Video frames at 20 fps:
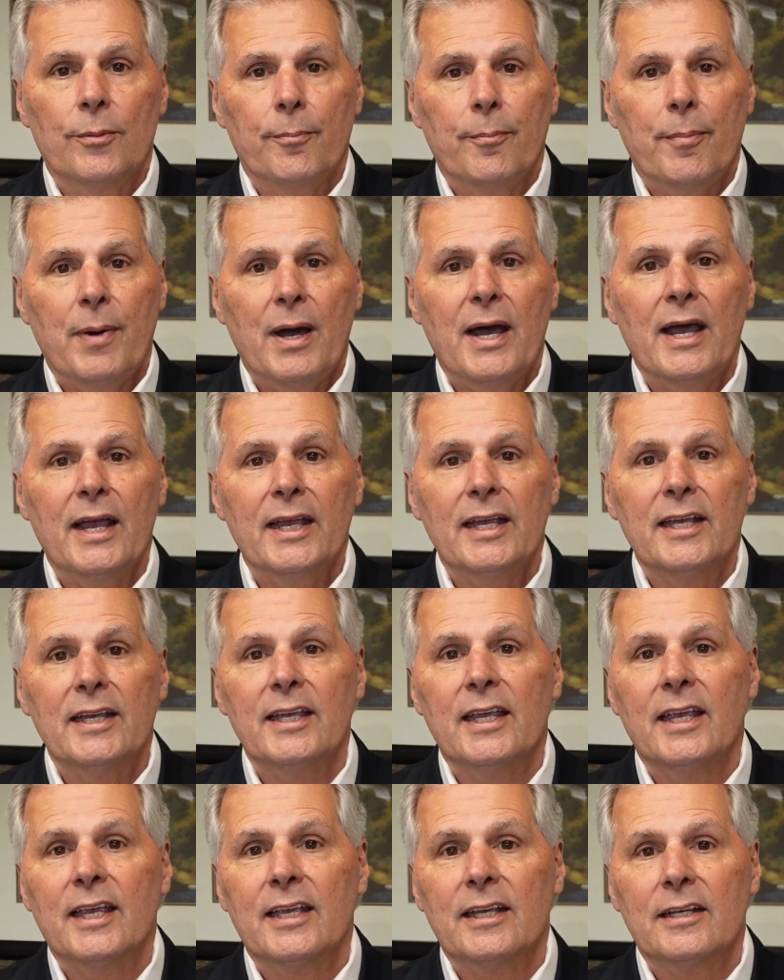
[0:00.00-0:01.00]

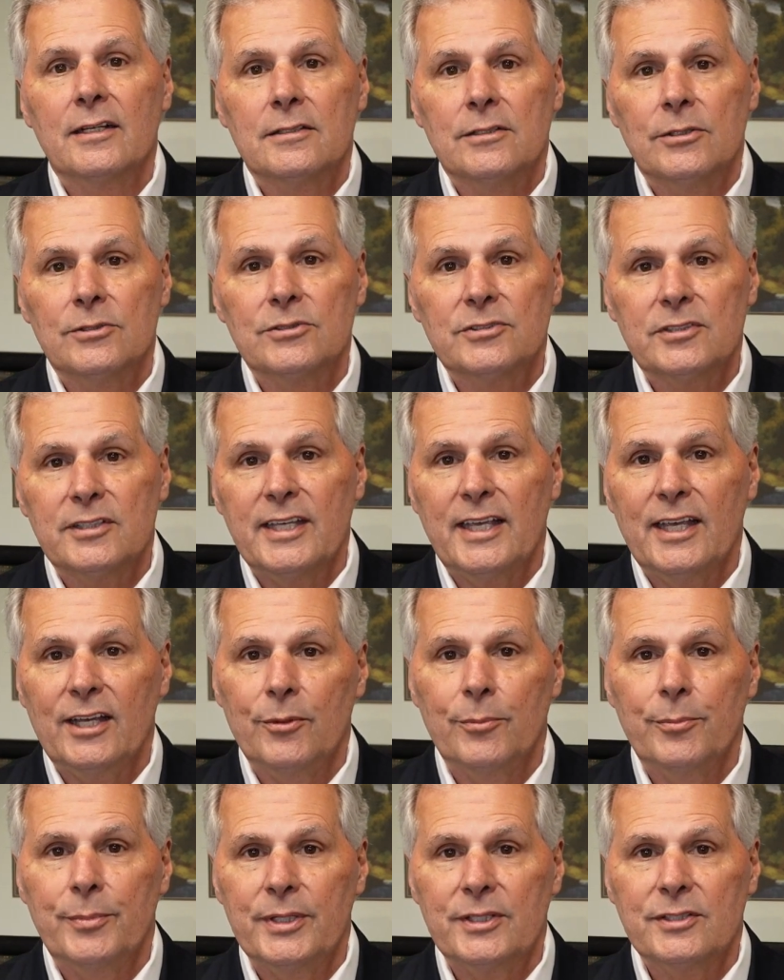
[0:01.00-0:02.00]
buying a closely
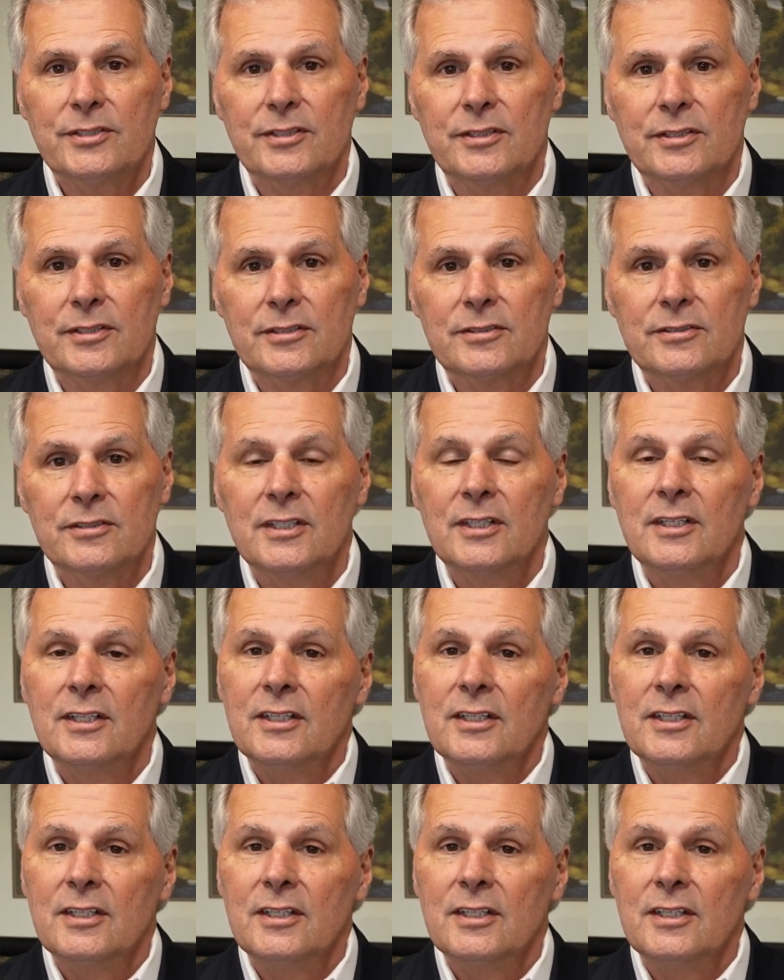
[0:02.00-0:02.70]
held business,